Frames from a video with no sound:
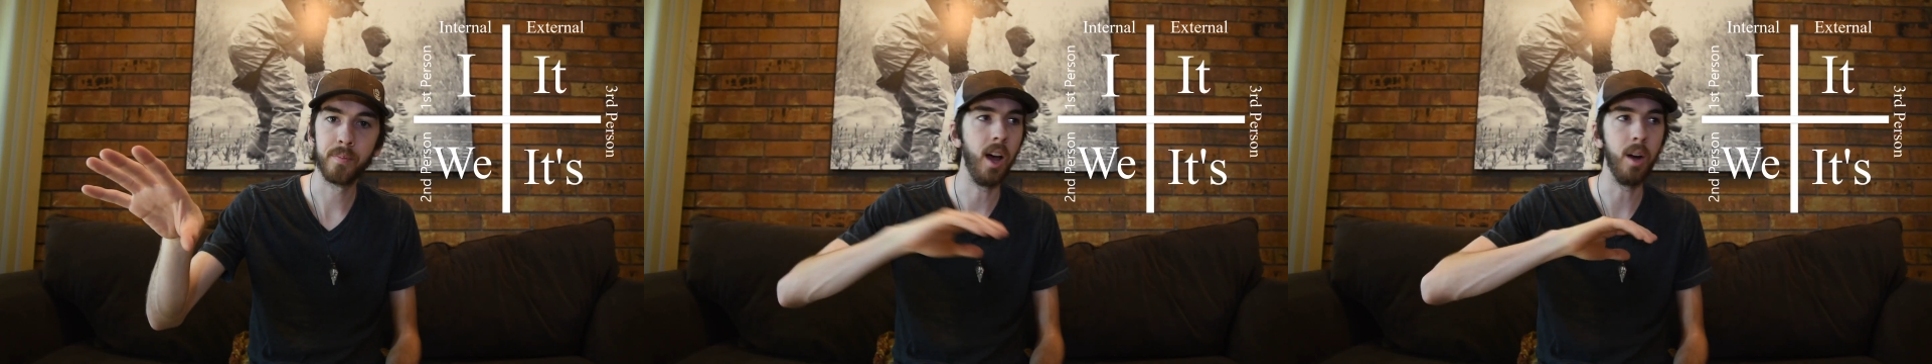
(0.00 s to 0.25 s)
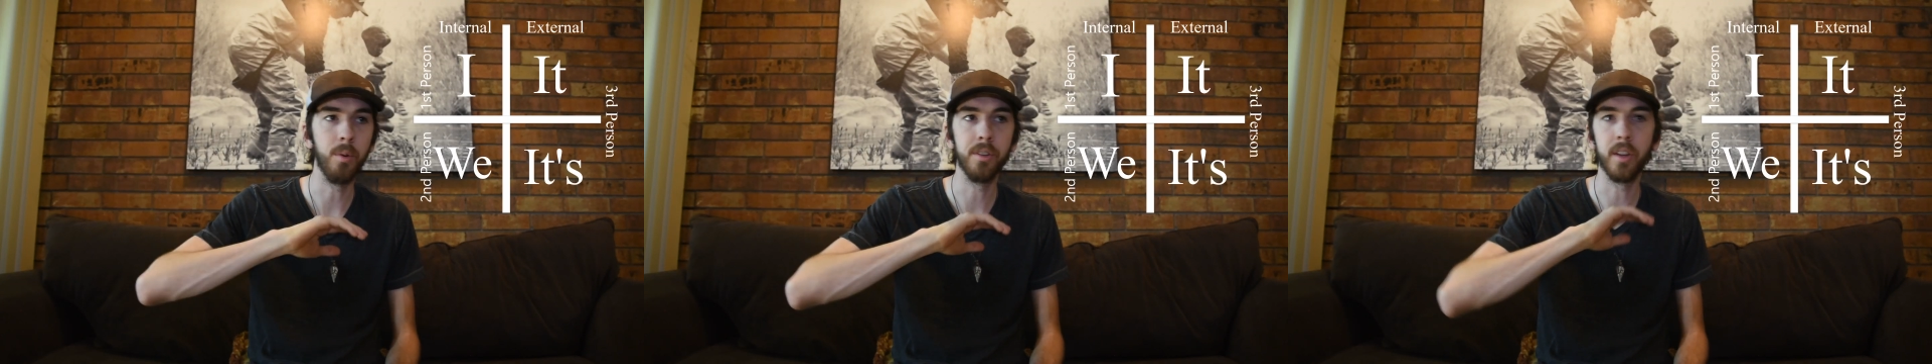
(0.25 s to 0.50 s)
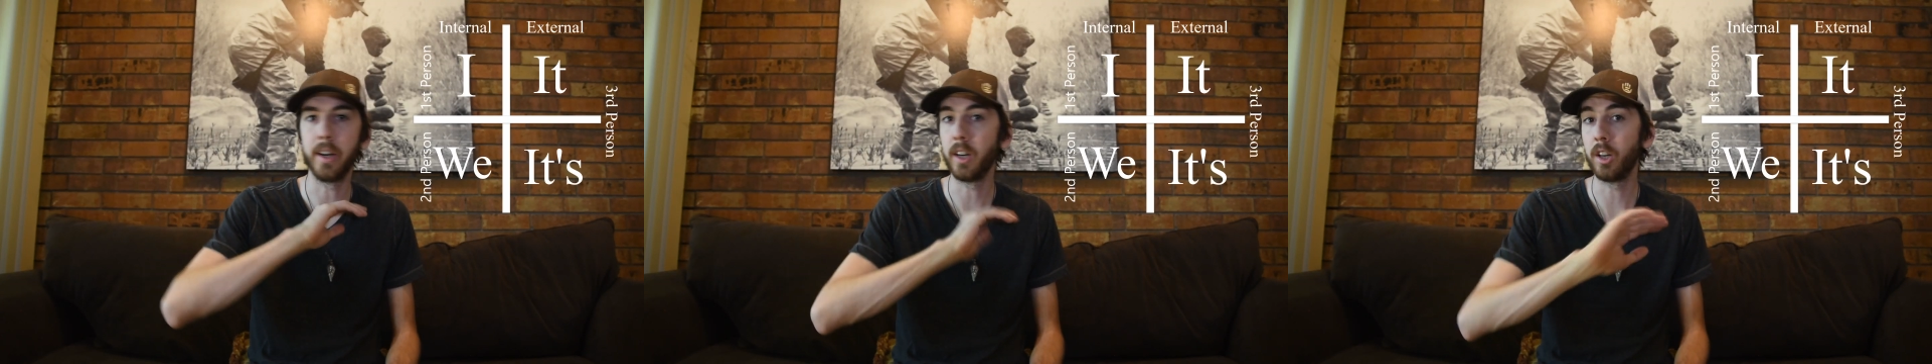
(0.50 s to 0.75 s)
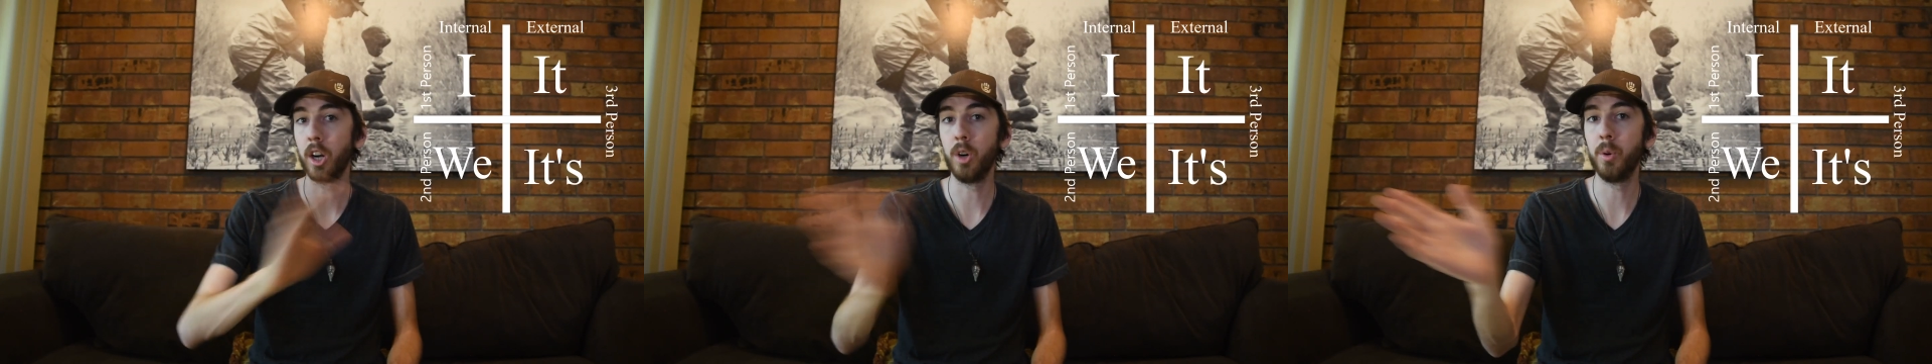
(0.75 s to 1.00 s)
I was like
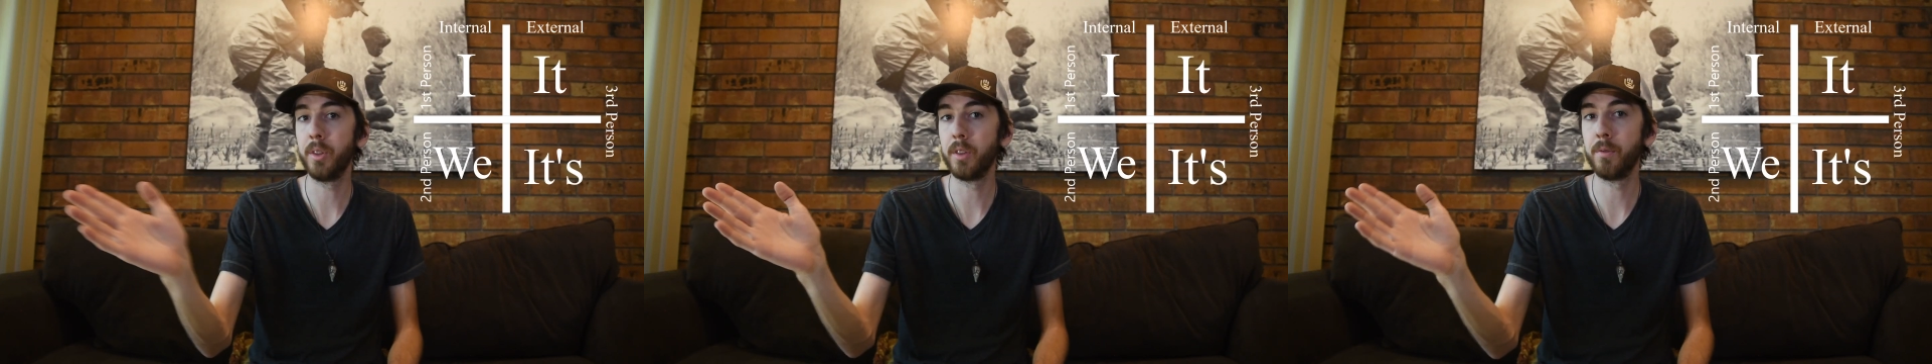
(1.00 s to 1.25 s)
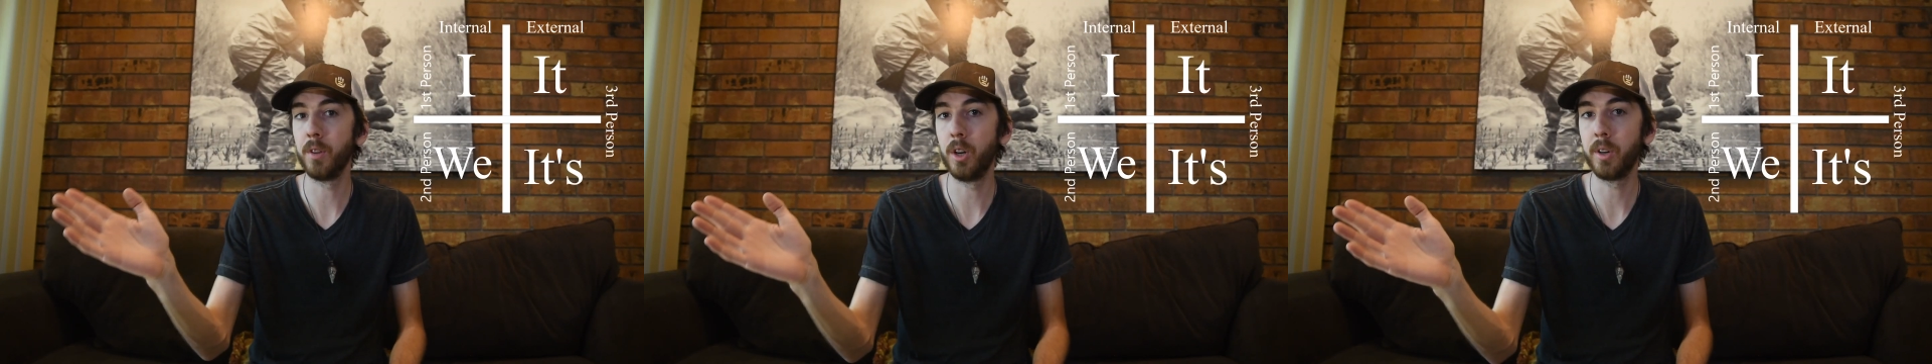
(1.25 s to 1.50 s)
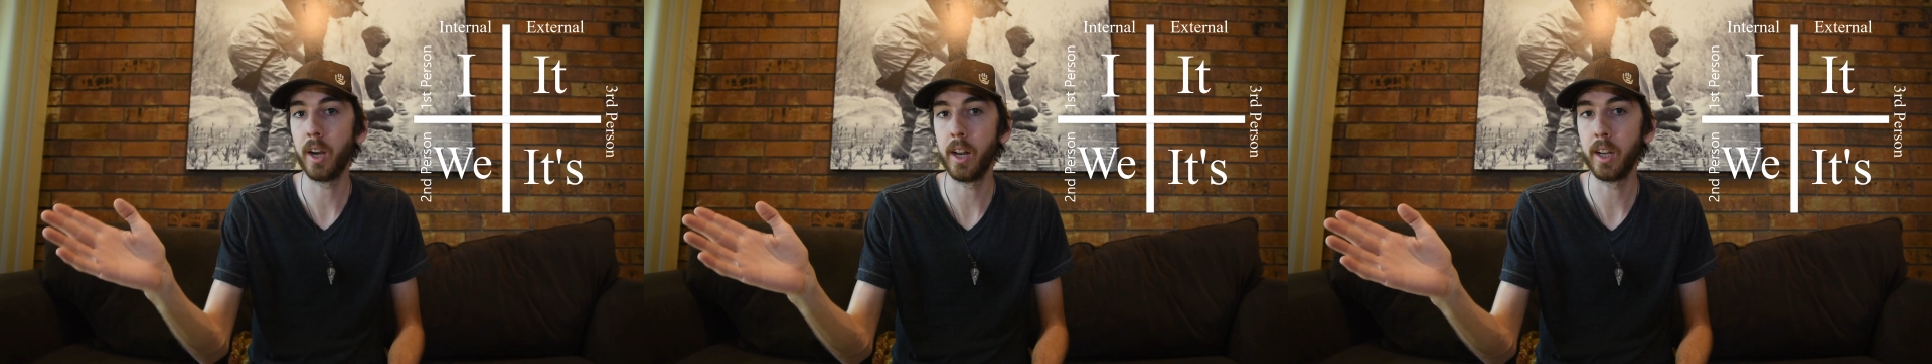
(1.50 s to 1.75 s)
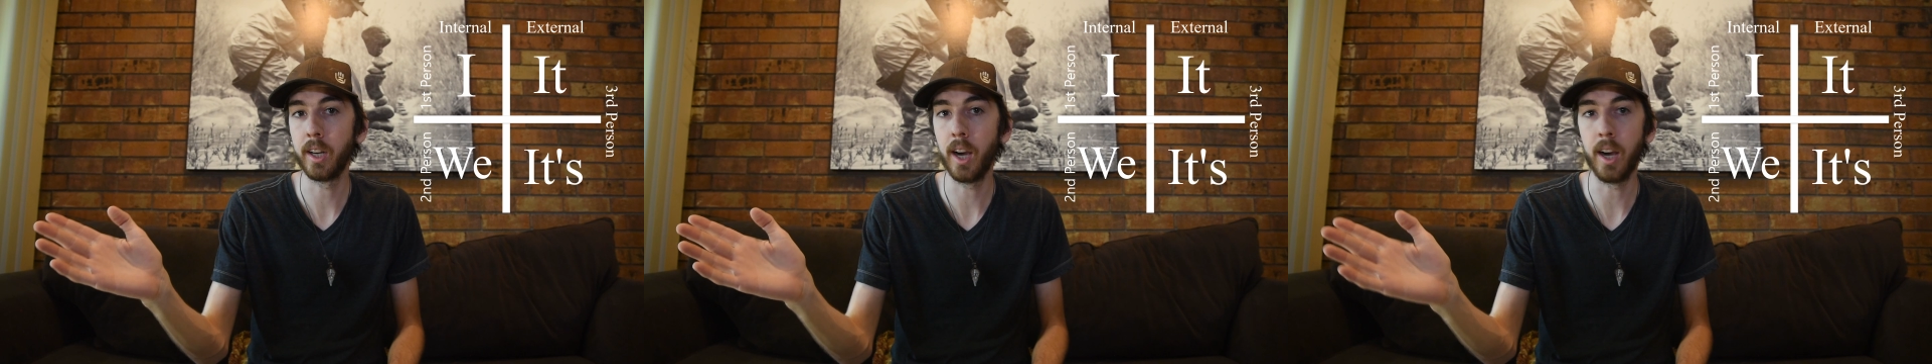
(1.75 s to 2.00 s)
a go with the flow
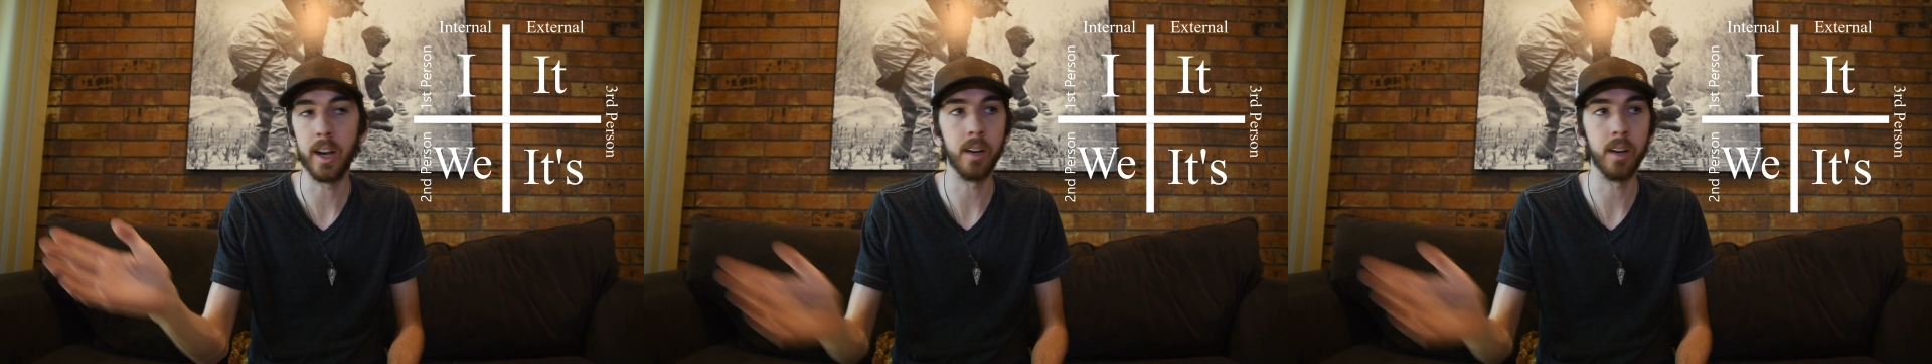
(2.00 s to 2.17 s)
kind of guy.